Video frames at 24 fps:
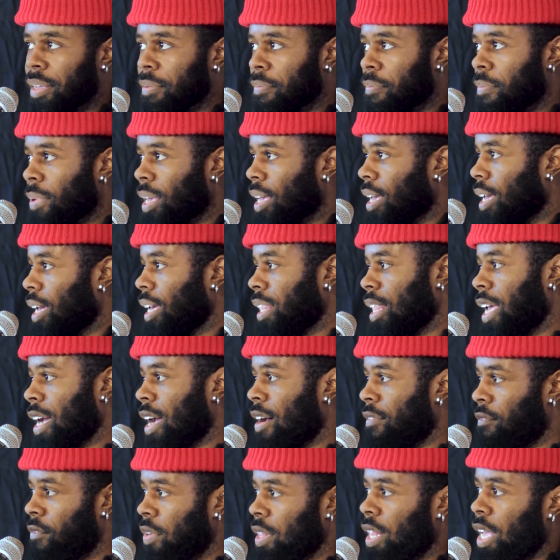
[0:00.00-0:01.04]
man, like
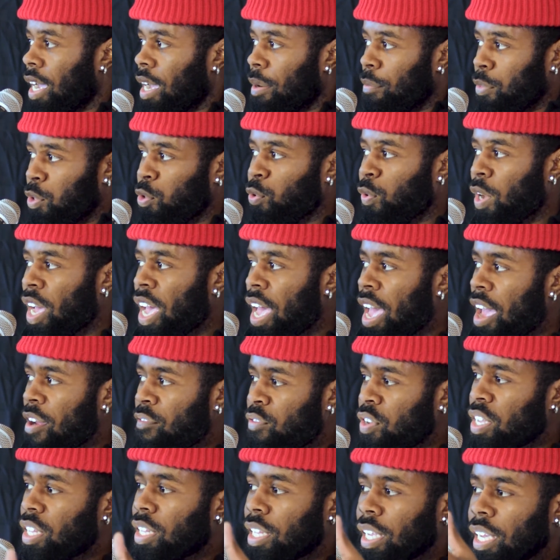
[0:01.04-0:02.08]
I felt like I'm doing
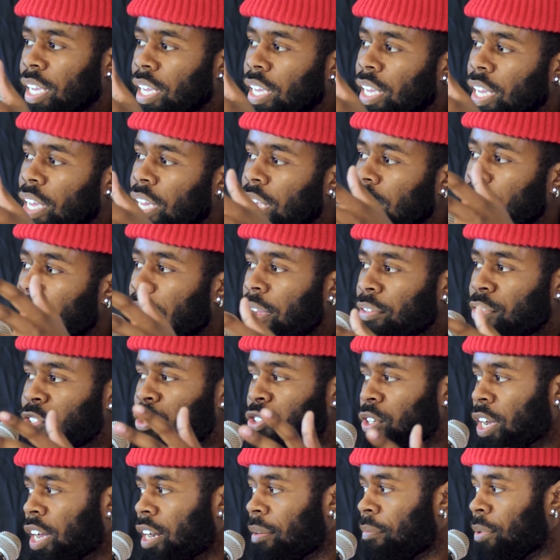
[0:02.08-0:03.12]
everything in life to
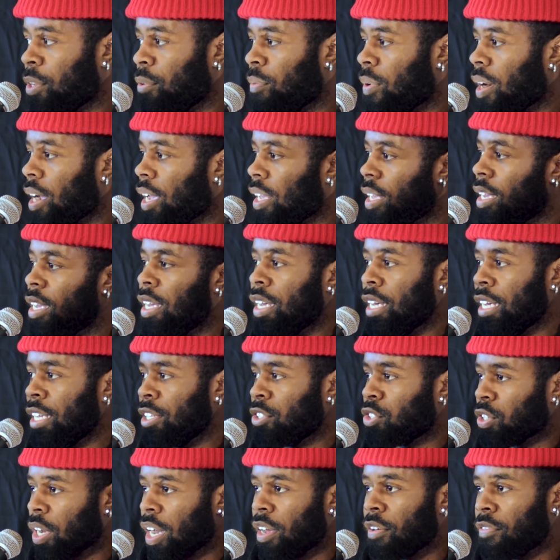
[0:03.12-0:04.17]
try to be right,
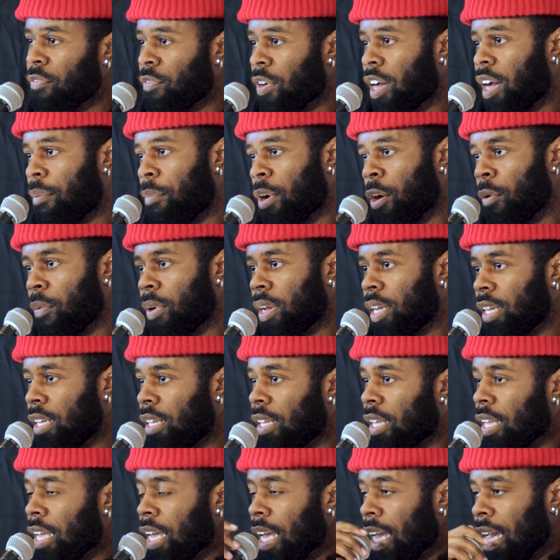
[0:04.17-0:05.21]
try to find my
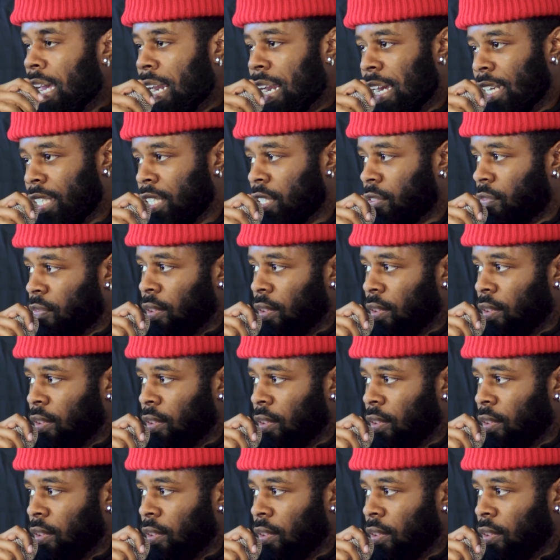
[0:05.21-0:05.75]
way. And I just feel